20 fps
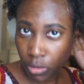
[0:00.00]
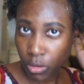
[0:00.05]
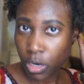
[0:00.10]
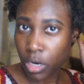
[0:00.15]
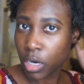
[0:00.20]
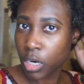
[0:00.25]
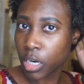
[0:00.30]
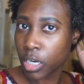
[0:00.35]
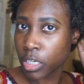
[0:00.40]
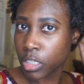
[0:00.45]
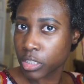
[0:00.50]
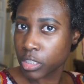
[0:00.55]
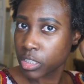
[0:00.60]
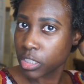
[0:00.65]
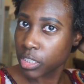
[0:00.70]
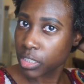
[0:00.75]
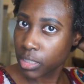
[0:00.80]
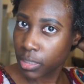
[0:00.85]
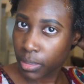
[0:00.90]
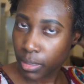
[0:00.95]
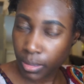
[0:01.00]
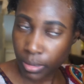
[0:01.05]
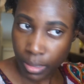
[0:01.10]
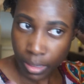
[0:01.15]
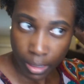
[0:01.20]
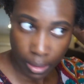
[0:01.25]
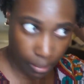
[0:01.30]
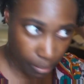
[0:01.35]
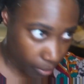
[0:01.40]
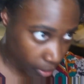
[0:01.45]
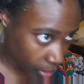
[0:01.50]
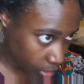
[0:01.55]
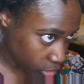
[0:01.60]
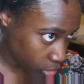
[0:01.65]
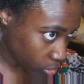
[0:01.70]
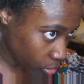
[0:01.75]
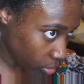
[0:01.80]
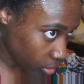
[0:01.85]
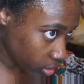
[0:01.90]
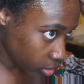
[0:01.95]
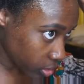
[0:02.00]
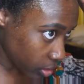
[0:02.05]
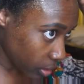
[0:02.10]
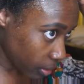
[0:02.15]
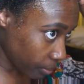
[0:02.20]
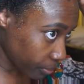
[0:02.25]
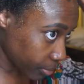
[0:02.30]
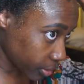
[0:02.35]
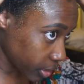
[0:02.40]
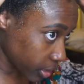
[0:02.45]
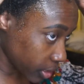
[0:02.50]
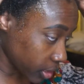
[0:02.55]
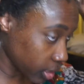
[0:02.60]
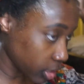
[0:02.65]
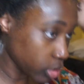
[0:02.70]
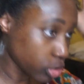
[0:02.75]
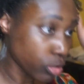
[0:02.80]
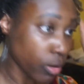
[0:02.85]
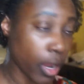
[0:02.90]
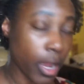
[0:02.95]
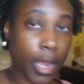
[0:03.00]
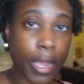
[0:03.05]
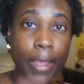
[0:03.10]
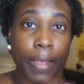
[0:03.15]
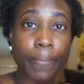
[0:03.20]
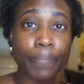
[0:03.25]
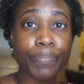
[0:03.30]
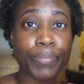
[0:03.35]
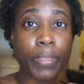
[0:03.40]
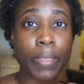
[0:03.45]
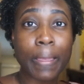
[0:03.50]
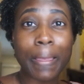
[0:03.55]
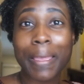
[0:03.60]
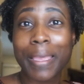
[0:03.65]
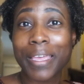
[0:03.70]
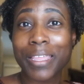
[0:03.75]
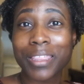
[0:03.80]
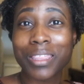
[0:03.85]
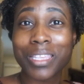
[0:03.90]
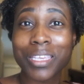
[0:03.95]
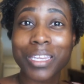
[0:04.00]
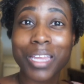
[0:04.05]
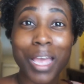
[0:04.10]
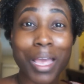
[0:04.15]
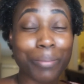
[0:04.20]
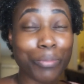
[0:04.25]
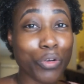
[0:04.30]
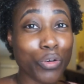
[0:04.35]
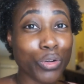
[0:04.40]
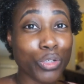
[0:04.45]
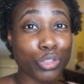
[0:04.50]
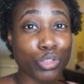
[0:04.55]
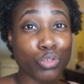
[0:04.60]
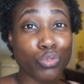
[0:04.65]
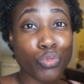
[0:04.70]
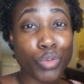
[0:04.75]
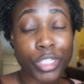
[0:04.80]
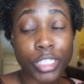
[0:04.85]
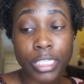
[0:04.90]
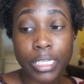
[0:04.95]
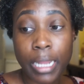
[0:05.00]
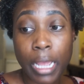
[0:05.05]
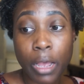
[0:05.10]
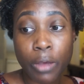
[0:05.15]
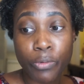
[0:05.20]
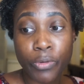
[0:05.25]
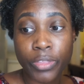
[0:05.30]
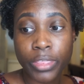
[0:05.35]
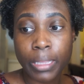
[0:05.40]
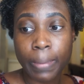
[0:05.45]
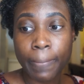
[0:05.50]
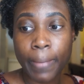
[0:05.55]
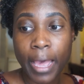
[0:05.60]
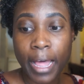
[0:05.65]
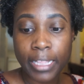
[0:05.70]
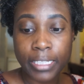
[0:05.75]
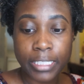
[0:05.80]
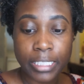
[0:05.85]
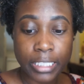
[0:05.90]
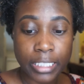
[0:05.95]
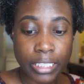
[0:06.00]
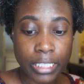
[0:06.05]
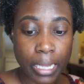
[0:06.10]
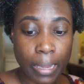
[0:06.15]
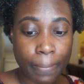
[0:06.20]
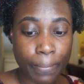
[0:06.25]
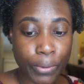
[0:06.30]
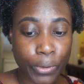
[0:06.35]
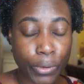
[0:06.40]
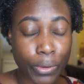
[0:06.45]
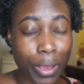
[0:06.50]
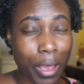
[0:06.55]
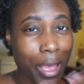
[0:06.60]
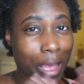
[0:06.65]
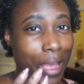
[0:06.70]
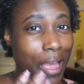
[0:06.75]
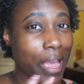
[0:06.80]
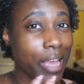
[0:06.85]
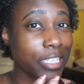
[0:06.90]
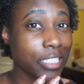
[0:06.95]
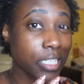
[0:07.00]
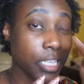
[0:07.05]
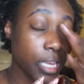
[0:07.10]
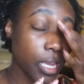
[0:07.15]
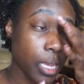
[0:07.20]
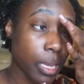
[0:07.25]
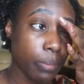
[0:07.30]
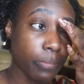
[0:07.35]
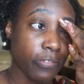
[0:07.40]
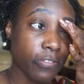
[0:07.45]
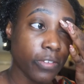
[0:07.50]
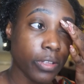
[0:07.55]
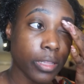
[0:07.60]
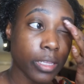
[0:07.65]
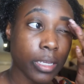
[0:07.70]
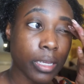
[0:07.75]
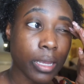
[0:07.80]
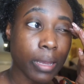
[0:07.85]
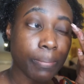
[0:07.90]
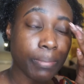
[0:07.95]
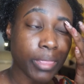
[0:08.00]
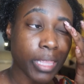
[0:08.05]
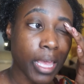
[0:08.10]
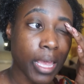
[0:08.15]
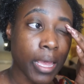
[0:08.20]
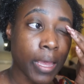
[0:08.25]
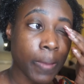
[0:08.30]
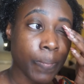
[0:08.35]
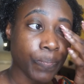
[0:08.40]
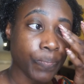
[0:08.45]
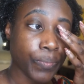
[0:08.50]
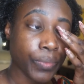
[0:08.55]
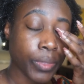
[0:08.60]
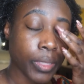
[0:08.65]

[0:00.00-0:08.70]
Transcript: on to make sure it's completely dry. And then I'm going to rinse it out with the balancing shampoo. I actually am filling up that.